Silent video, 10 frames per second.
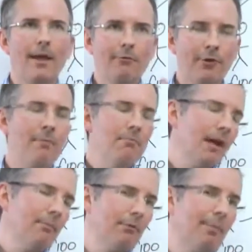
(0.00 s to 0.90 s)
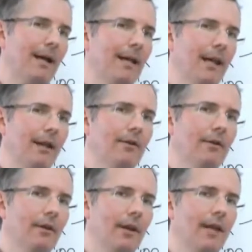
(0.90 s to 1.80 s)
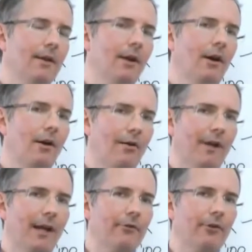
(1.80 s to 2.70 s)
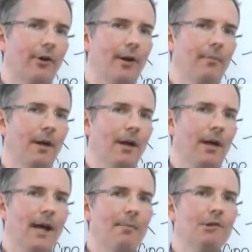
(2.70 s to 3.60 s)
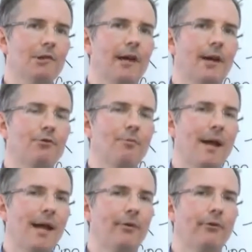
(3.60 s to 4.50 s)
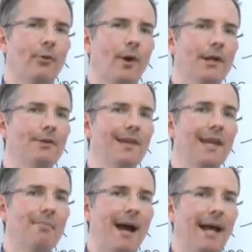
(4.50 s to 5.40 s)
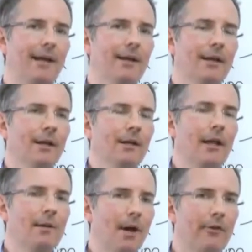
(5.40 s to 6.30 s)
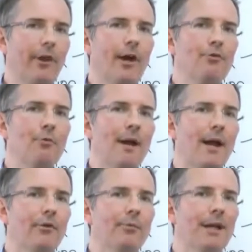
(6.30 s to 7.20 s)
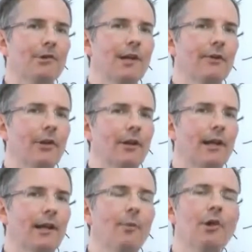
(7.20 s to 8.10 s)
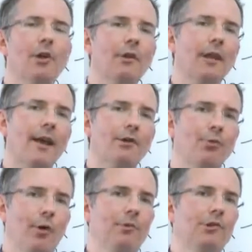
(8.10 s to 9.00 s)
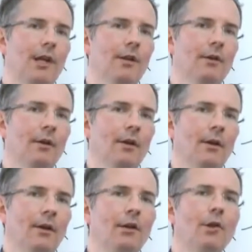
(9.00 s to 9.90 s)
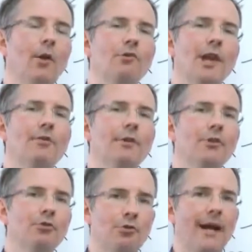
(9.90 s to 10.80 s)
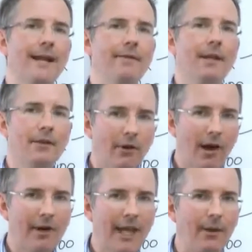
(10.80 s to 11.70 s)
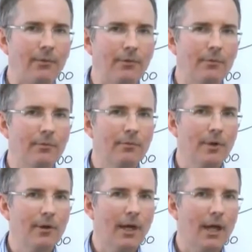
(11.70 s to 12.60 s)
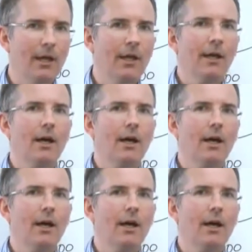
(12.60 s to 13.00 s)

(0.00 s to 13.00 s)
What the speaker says: if Tim comes back in half an hour's time, how much of that £100 do I need to keep back? Now, you might say £100, but actually that's unlikely. When you go to the cash point machine, you don't generally drain the entire account, okay?